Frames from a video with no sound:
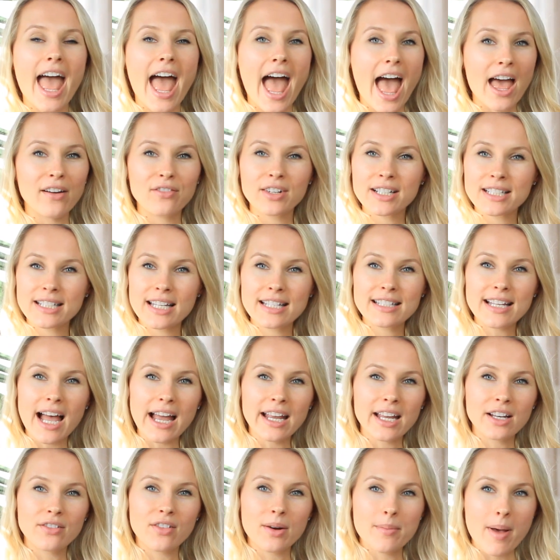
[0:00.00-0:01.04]
Ever since
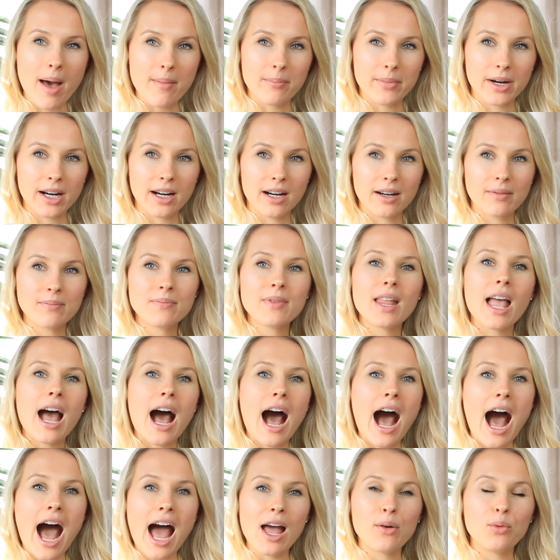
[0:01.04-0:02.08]
I can remember,
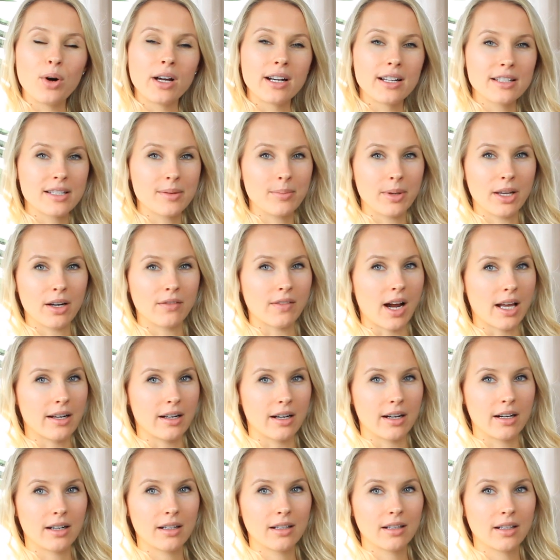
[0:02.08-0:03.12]
I wanted to be a
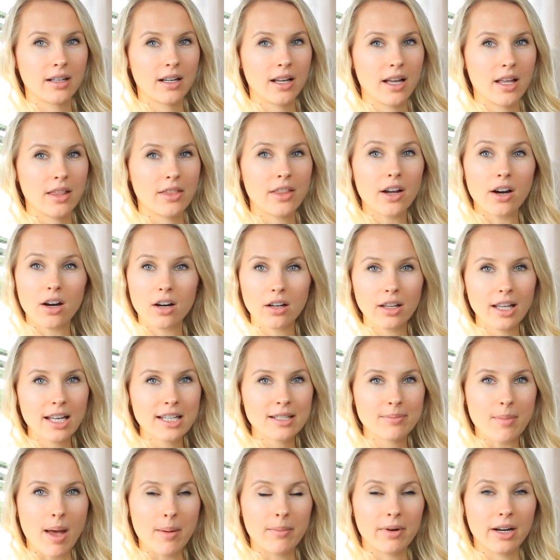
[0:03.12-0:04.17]
runner. The
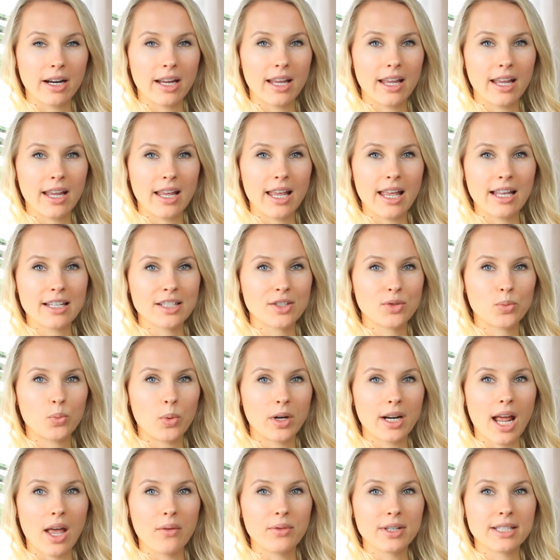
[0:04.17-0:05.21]
earliest memory is
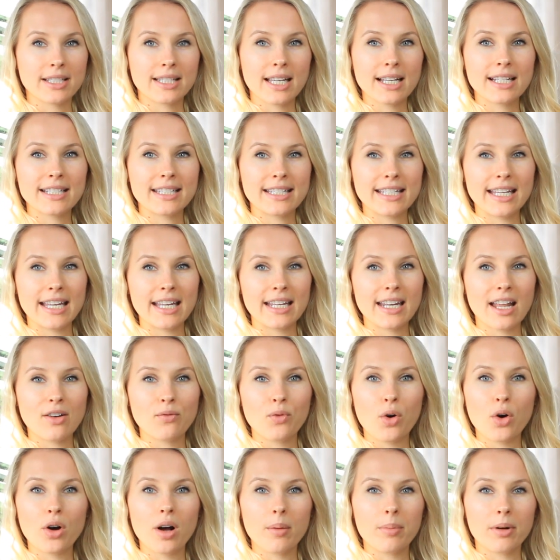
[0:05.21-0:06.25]
when I was 16
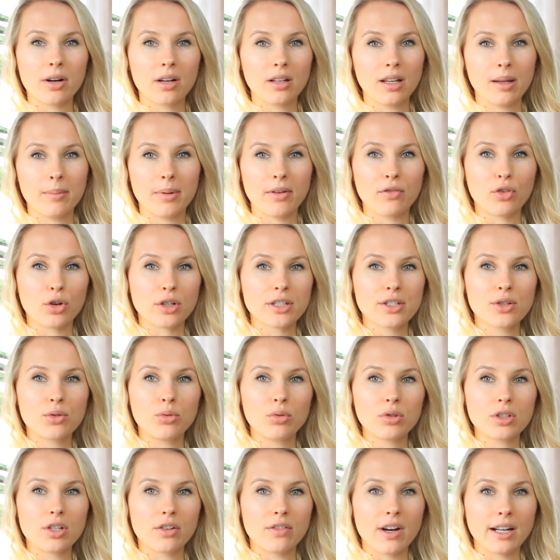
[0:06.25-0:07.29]
and woke up early before
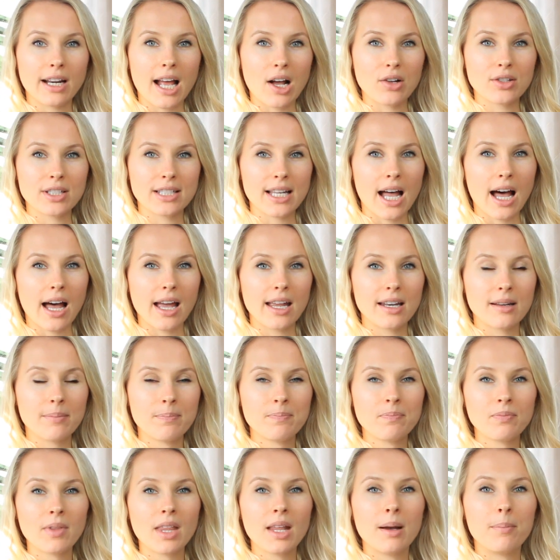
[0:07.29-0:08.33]
school to run outside.
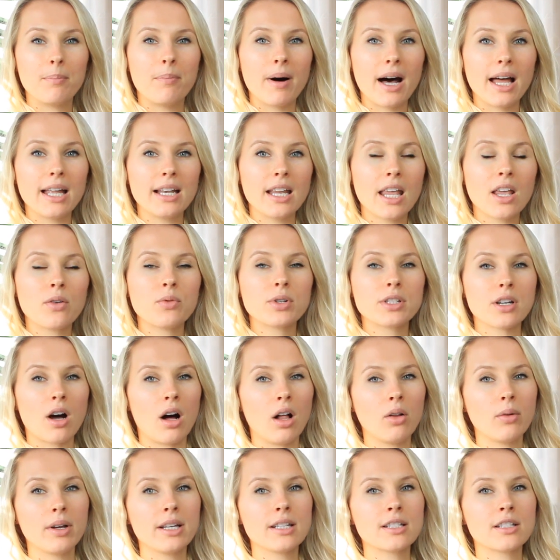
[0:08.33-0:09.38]
But it was
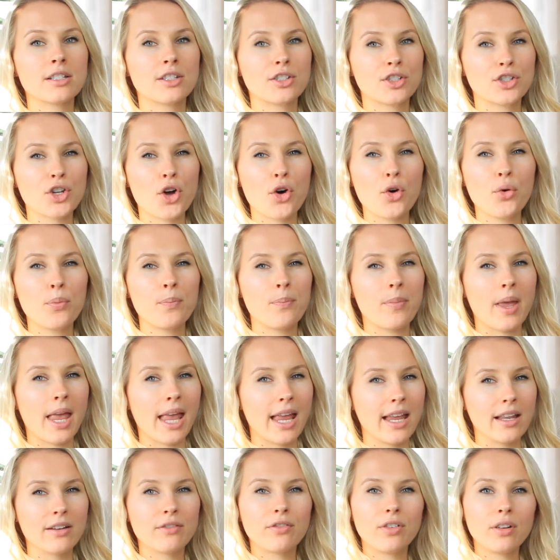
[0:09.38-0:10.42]
always so
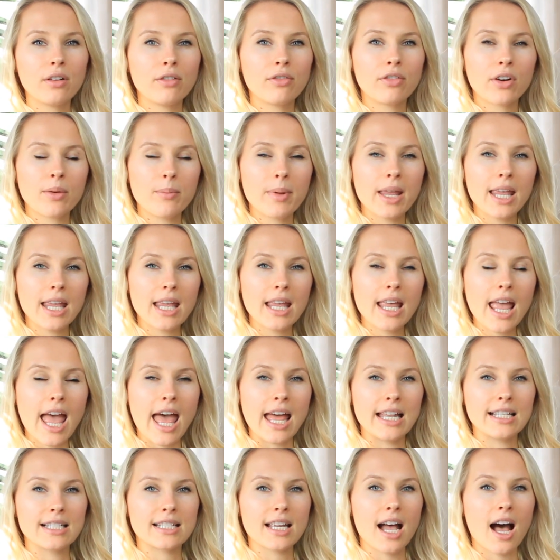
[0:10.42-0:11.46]
painful for me
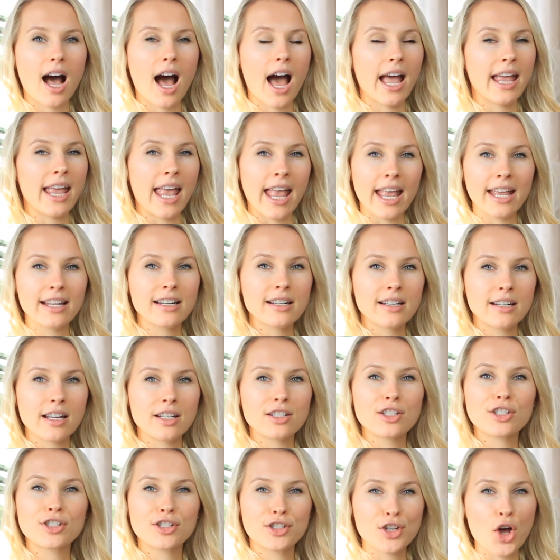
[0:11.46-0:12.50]
and I hated
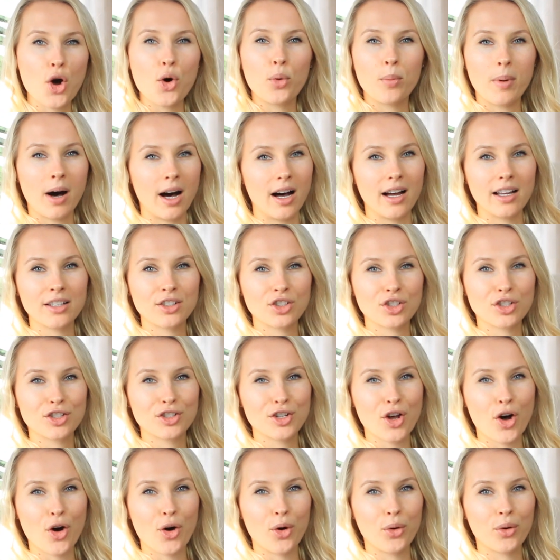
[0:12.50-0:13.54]
it so much,
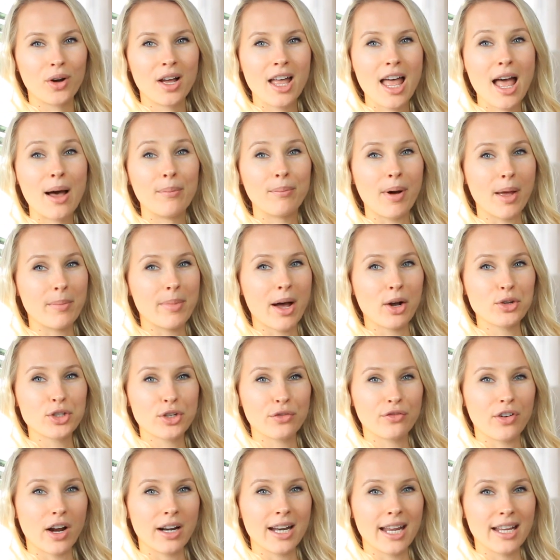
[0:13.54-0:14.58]
so my bouts
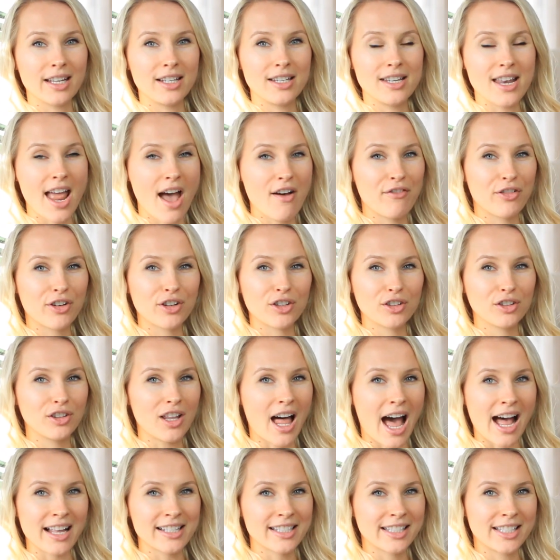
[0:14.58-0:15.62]
of running never
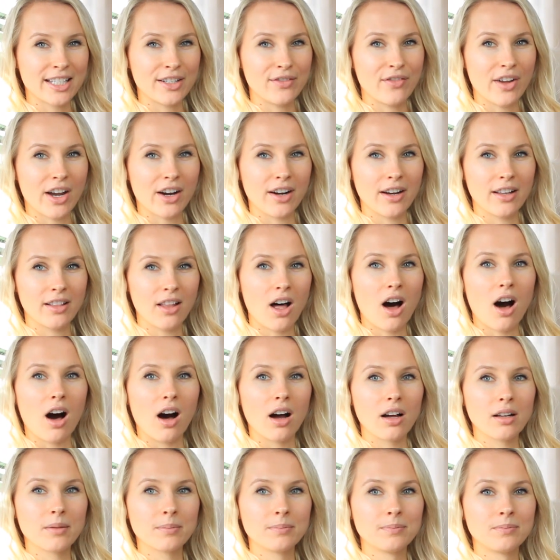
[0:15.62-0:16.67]
lasted very
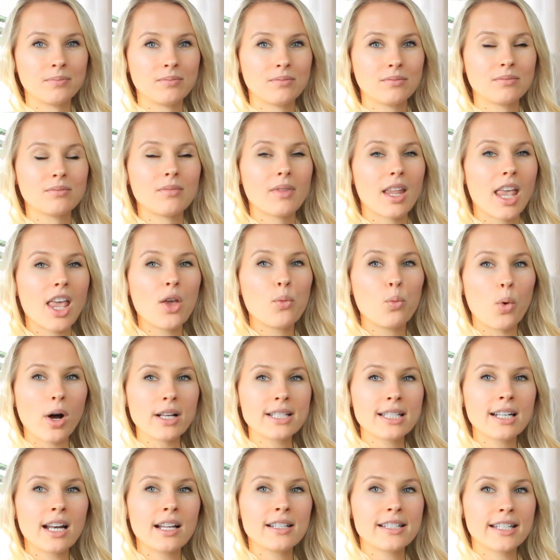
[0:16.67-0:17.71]
long. It
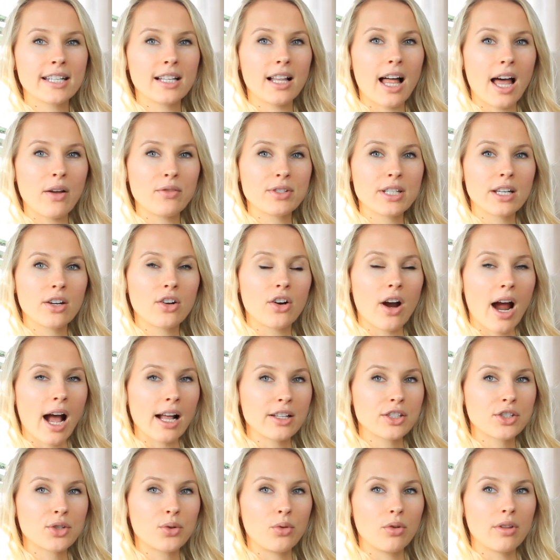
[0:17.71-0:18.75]
wasn't until I was in
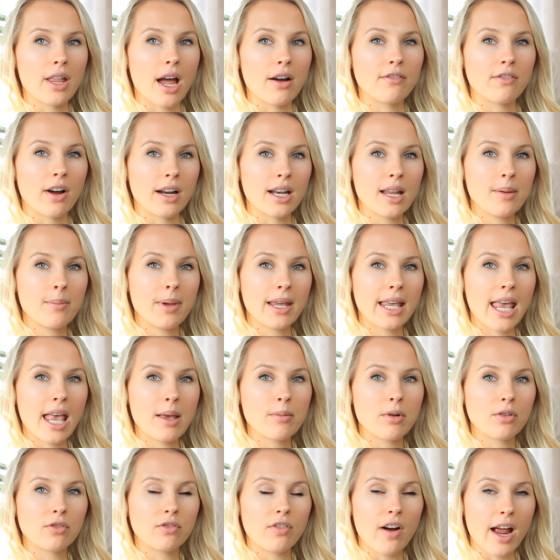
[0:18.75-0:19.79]
grad school that running
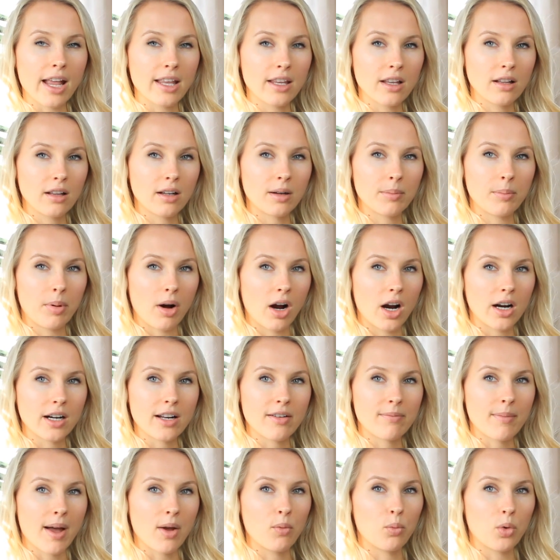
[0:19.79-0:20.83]
became a regular part
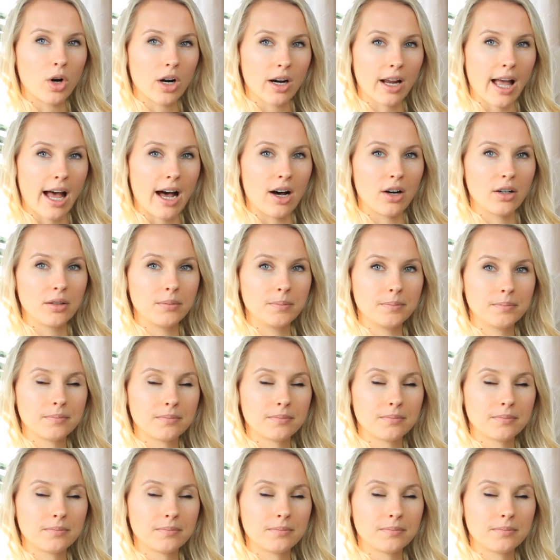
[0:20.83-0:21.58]
of my workout.